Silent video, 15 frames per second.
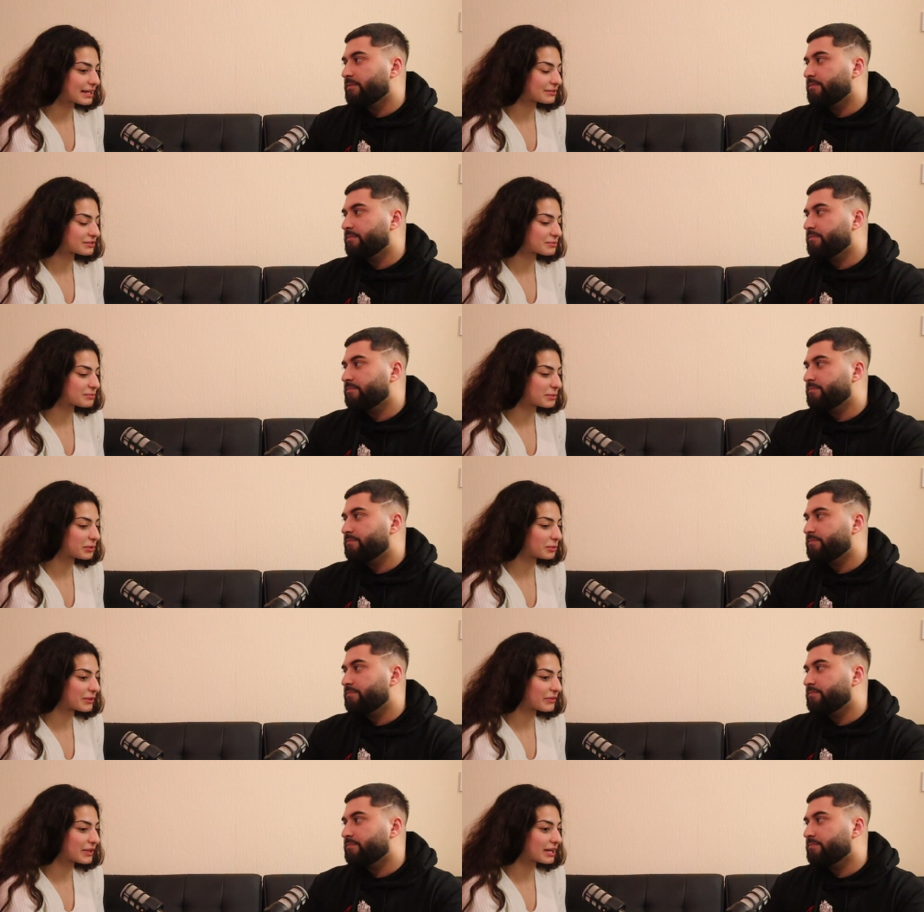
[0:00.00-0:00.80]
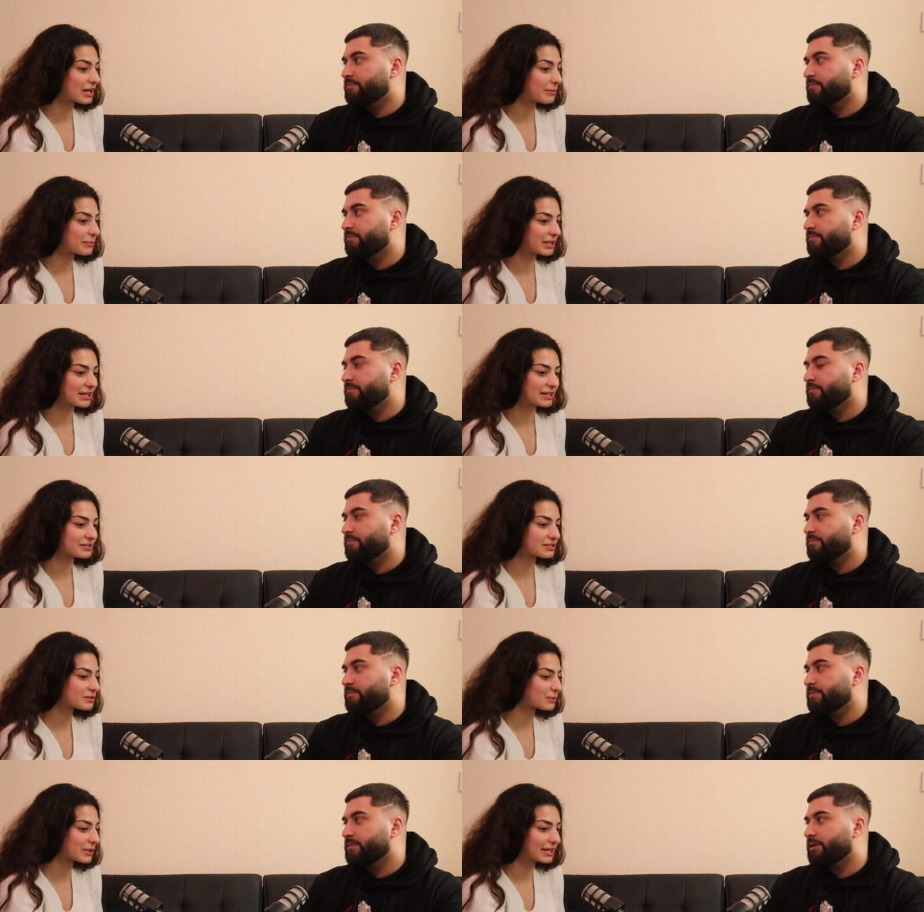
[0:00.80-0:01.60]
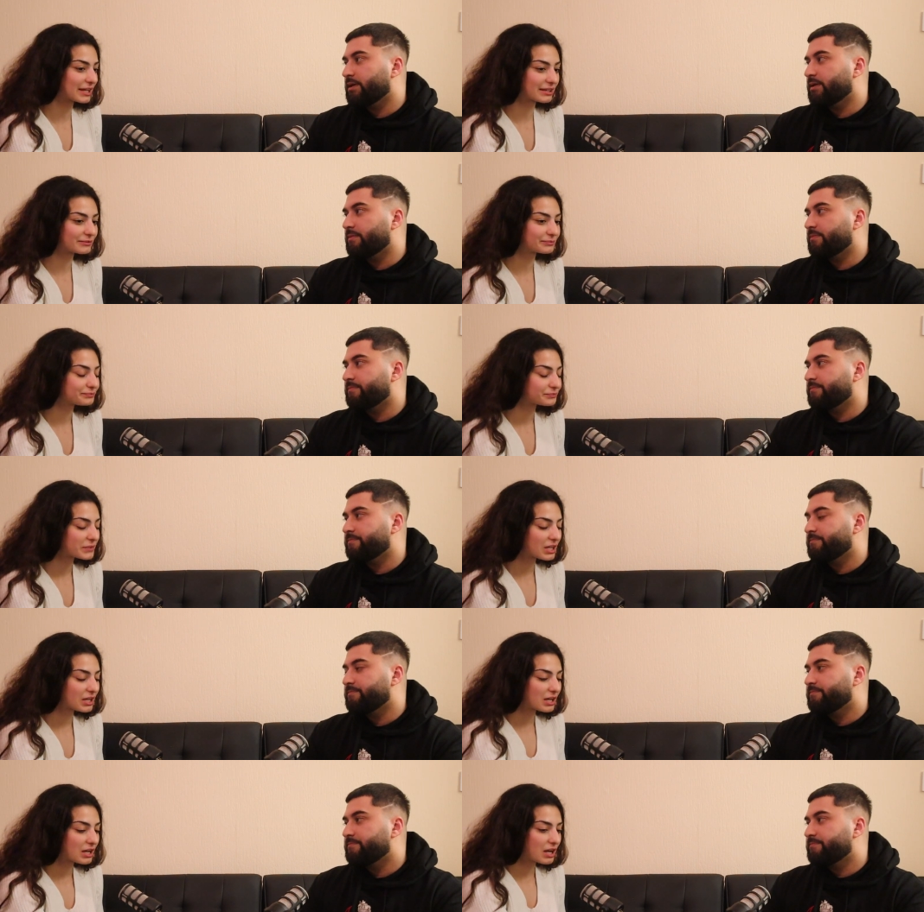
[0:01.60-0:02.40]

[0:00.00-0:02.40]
Speaker 1: to counter people when they're coming in swinging yeah.